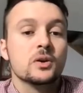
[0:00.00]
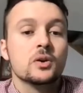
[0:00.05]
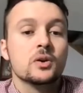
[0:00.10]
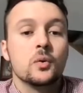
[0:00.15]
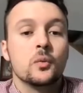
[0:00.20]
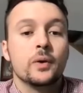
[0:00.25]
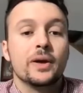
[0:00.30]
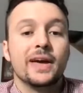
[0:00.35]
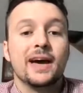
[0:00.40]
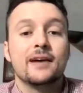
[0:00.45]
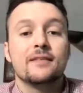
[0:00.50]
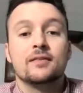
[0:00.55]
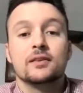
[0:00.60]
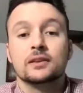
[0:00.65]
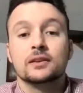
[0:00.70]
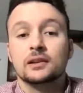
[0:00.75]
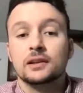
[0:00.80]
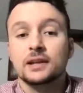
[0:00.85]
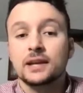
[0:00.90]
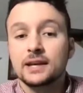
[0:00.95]
we have on
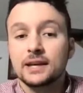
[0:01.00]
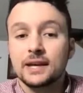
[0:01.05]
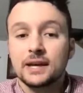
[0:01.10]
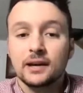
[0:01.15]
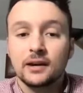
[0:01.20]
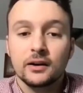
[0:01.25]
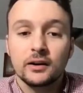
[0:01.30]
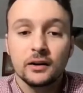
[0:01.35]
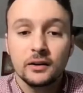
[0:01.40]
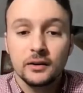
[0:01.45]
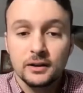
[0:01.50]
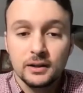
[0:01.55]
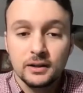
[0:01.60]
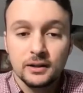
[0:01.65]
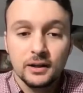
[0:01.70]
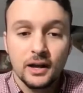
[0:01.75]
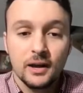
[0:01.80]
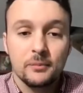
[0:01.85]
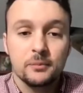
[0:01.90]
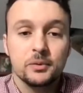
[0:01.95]
the link here
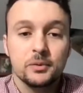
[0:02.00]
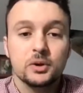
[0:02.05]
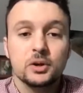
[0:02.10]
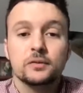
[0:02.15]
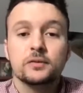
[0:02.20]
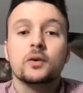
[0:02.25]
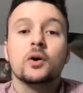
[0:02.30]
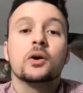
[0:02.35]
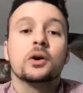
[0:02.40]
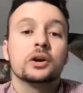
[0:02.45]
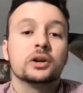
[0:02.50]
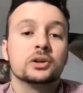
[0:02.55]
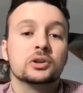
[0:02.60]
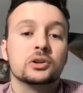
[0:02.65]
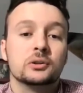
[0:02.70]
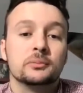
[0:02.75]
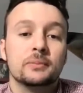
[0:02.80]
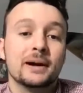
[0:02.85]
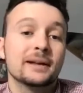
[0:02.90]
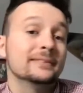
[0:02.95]
a beautiful
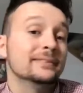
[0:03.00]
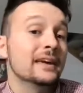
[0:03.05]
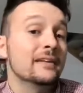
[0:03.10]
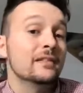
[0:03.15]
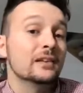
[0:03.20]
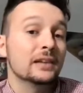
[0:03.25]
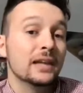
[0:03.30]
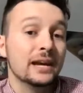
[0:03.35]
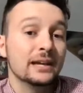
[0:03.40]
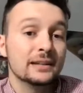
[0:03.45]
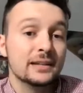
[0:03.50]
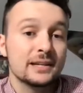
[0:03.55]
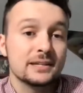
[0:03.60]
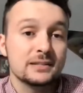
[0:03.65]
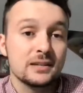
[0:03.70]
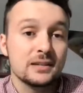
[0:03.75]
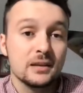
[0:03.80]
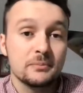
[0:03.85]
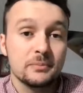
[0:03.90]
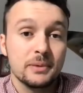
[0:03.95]
article by David Langness
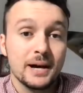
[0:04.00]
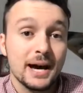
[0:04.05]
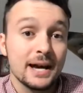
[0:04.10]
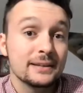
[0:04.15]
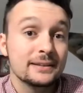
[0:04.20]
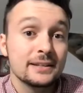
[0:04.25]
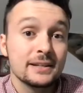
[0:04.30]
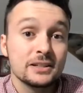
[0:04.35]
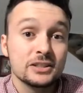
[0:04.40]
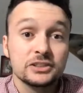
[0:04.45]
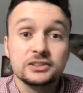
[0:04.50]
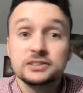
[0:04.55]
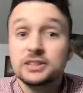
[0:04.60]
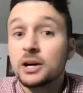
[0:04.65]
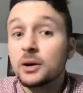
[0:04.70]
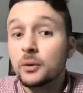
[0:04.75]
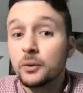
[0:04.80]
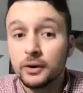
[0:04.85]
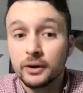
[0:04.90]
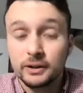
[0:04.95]
on
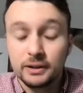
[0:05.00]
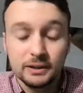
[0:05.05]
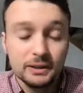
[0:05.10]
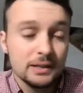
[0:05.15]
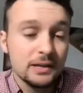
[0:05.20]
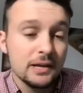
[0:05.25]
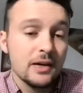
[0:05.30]
Baha'iTeachings.org,